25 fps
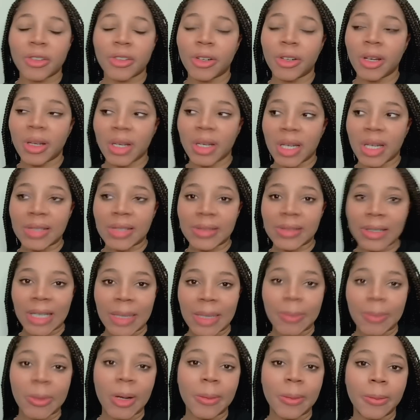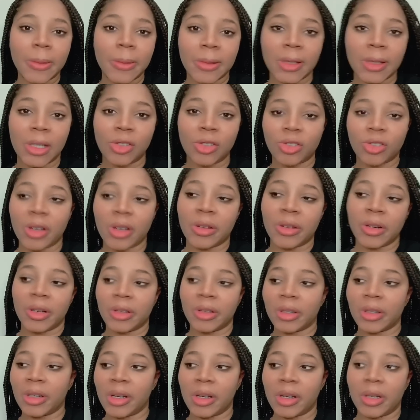They're going to team up with each other
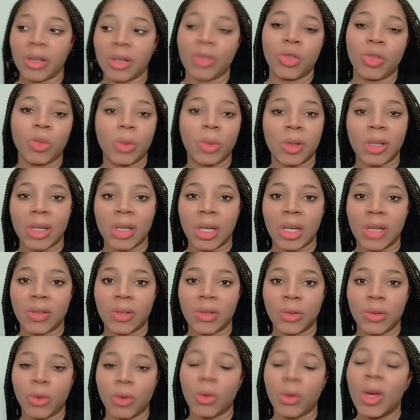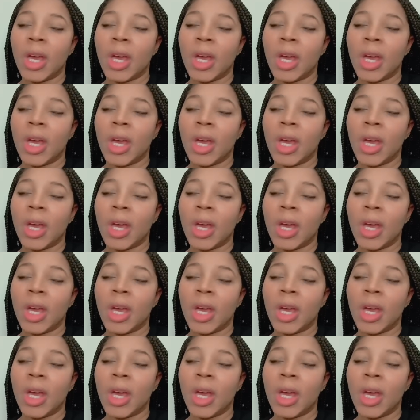and they're going to do what they need to do.